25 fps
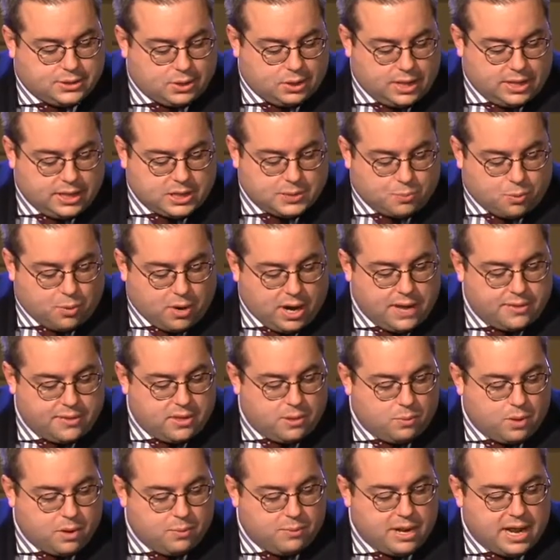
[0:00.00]
So let's pray
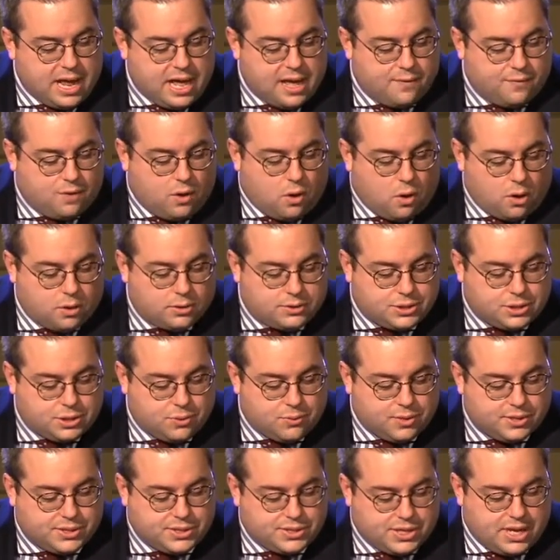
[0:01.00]
that we would have hearts to
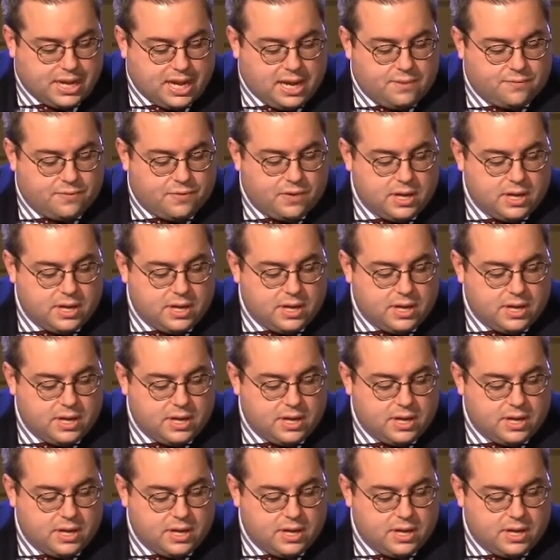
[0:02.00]
receive